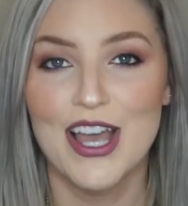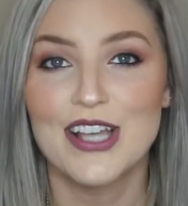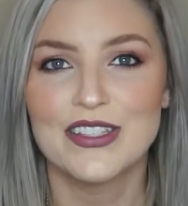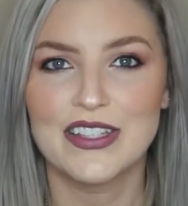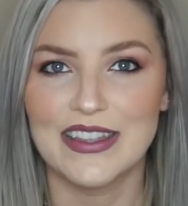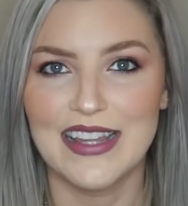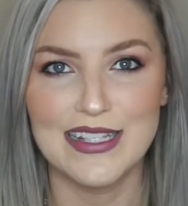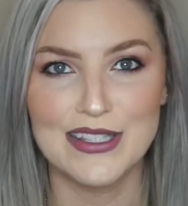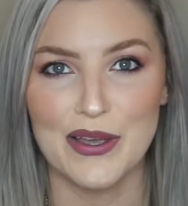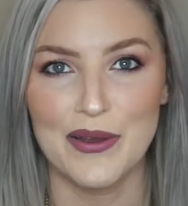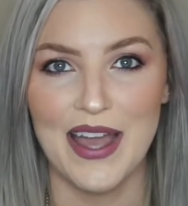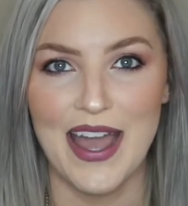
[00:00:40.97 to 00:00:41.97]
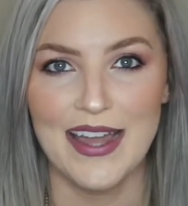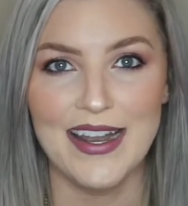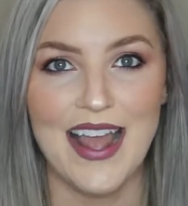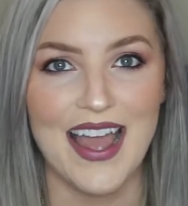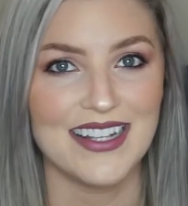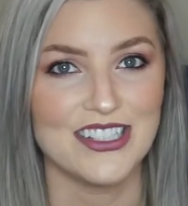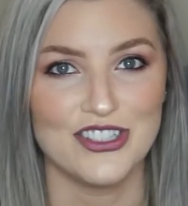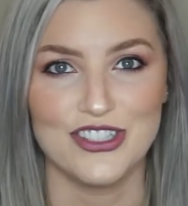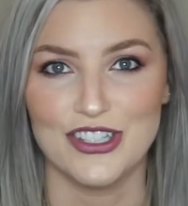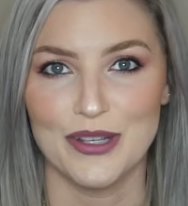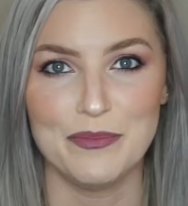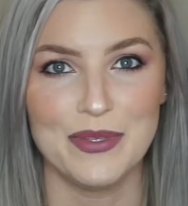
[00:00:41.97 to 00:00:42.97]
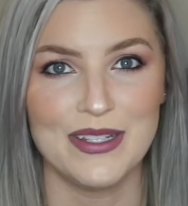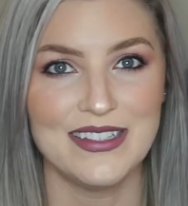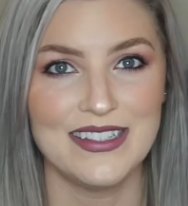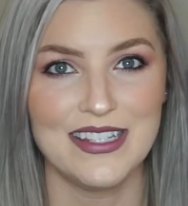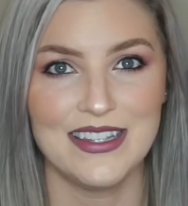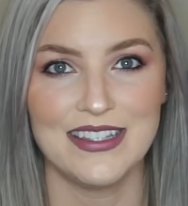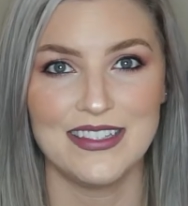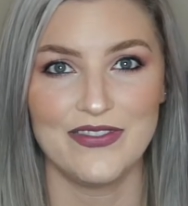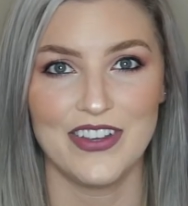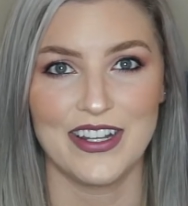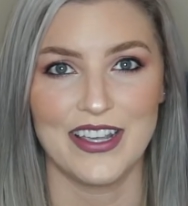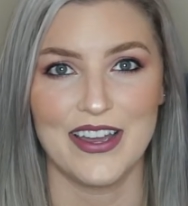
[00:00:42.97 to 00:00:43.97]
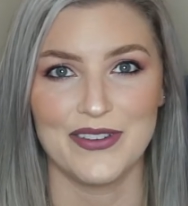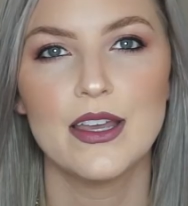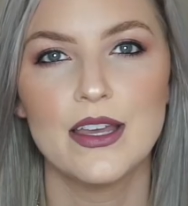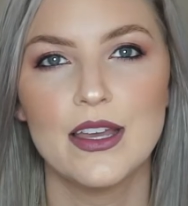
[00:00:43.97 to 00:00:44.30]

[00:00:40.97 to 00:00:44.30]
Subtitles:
So let's go ahead and jump into this video.